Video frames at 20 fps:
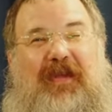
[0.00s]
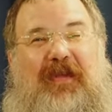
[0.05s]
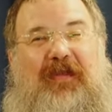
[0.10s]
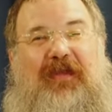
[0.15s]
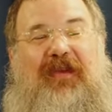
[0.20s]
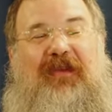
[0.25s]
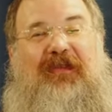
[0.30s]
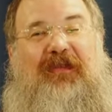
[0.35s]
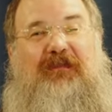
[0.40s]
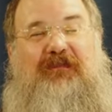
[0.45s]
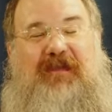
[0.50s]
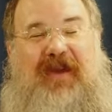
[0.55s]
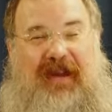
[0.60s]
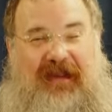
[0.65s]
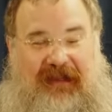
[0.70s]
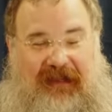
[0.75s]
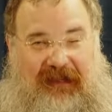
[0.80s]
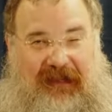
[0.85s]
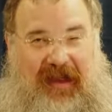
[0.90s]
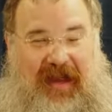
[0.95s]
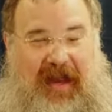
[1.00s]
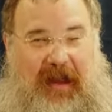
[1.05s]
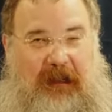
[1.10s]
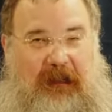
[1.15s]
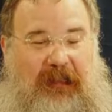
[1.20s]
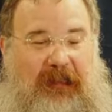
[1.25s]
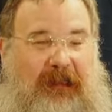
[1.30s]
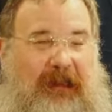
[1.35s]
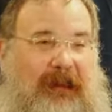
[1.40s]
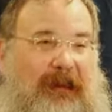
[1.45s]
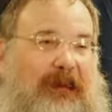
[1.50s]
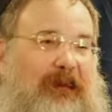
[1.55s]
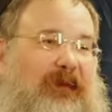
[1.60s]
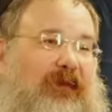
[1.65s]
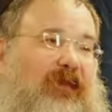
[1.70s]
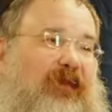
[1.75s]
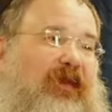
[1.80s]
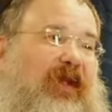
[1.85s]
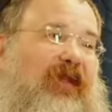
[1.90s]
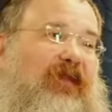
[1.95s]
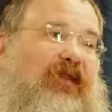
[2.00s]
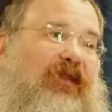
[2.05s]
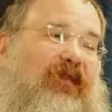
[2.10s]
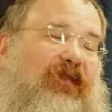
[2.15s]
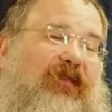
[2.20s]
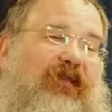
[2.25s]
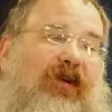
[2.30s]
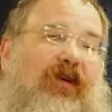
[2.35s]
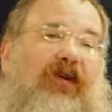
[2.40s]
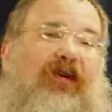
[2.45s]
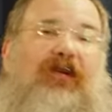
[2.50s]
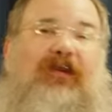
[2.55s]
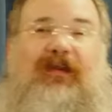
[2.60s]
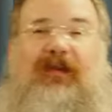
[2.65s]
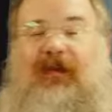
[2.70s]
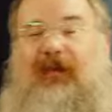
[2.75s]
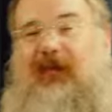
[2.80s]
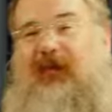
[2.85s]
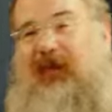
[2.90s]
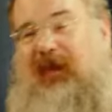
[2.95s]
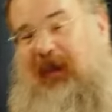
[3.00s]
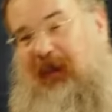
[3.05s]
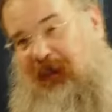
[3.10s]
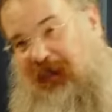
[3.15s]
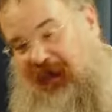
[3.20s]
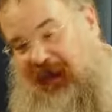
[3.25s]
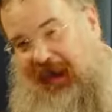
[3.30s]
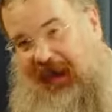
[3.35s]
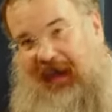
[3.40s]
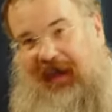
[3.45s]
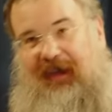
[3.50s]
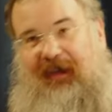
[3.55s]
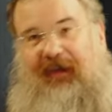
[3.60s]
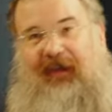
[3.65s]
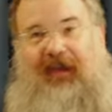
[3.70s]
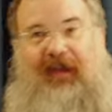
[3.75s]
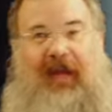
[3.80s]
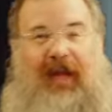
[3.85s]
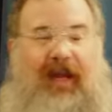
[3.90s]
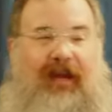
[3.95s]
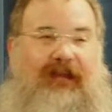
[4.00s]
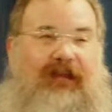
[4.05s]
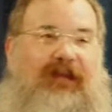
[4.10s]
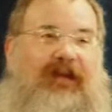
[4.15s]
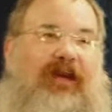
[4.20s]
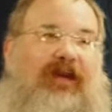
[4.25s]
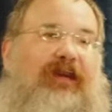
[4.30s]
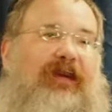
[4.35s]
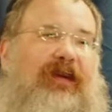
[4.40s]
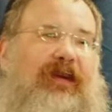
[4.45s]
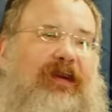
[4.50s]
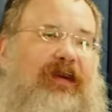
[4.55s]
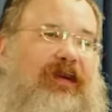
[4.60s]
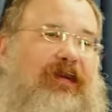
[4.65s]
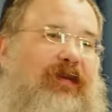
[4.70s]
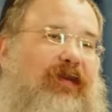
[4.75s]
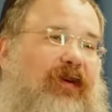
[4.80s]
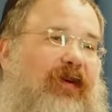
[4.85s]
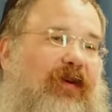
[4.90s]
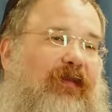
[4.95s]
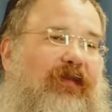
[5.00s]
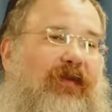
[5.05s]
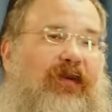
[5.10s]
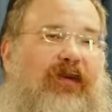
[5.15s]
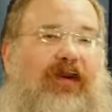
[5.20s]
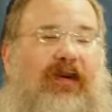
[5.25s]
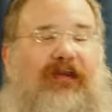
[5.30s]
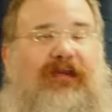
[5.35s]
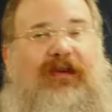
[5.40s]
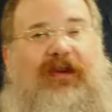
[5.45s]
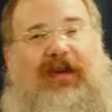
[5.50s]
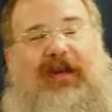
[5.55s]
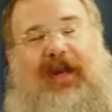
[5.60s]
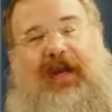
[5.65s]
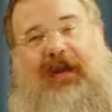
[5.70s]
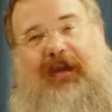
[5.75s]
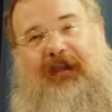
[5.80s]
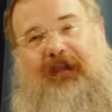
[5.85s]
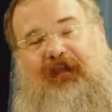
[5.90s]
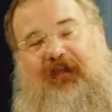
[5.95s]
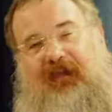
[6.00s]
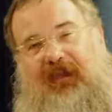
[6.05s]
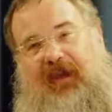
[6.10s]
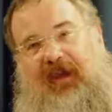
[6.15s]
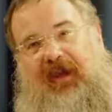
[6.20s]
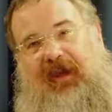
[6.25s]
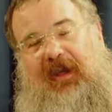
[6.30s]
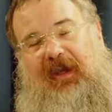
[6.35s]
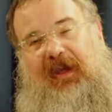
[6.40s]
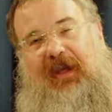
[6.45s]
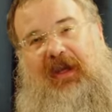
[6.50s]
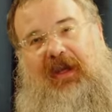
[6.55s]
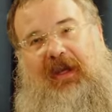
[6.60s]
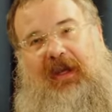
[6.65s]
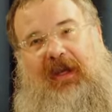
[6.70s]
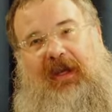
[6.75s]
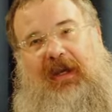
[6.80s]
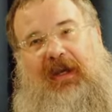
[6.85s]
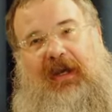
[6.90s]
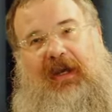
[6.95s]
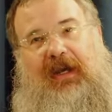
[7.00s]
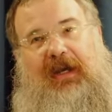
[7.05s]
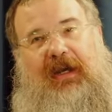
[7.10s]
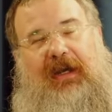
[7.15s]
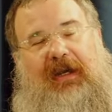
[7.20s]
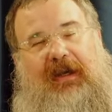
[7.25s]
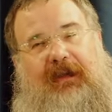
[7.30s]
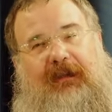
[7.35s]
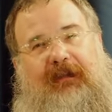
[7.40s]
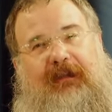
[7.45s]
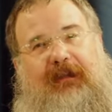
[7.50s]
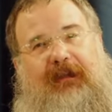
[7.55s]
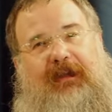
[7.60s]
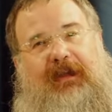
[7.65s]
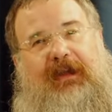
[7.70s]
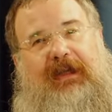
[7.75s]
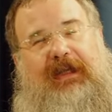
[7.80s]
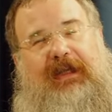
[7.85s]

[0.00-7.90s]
this mixtape that the soul replays in heaven over and over again. Um,